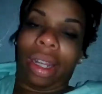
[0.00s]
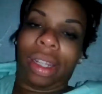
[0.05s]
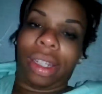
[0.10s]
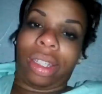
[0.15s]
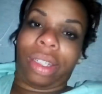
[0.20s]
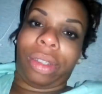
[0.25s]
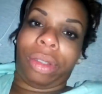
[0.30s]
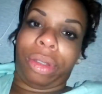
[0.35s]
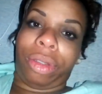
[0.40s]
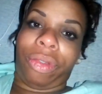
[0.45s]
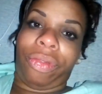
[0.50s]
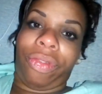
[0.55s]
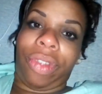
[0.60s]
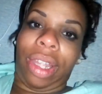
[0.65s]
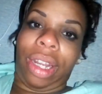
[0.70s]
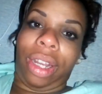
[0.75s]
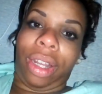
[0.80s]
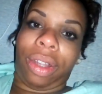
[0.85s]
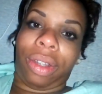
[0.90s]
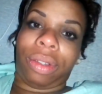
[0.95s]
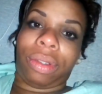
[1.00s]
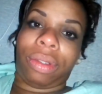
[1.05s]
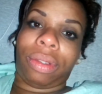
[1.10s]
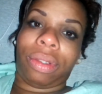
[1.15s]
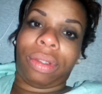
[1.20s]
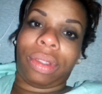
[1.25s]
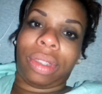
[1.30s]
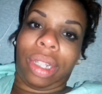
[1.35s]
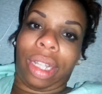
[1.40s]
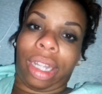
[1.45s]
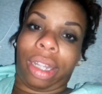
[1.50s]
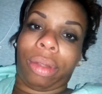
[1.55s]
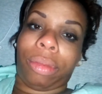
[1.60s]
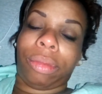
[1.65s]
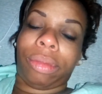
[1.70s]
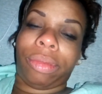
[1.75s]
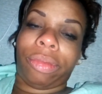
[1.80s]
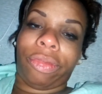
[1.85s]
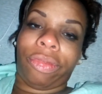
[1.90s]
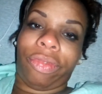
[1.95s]
into a video, like a
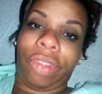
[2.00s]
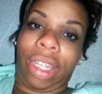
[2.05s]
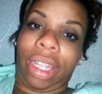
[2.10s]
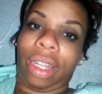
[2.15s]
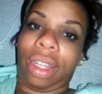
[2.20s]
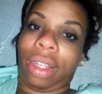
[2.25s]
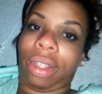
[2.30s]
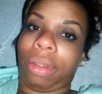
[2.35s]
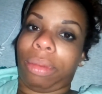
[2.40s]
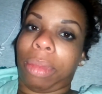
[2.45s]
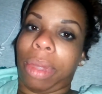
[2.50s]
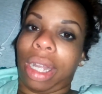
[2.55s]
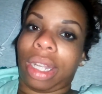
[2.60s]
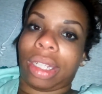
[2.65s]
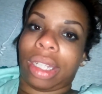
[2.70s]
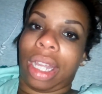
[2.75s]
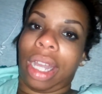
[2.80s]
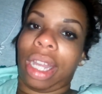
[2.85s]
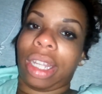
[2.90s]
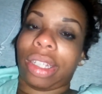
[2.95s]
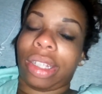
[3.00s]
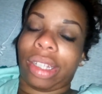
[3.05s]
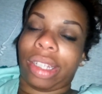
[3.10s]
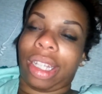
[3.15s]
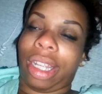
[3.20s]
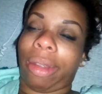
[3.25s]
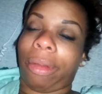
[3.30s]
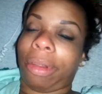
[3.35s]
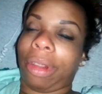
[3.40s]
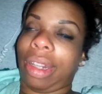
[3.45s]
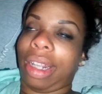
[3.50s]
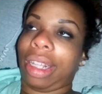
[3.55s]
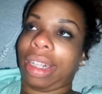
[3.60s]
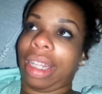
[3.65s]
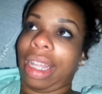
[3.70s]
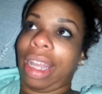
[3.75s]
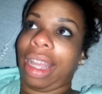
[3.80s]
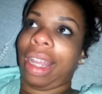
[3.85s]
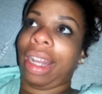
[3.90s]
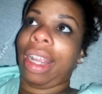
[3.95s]
video montage and stuff like
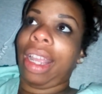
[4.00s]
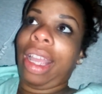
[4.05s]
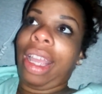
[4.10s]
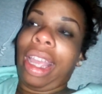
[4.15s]
that,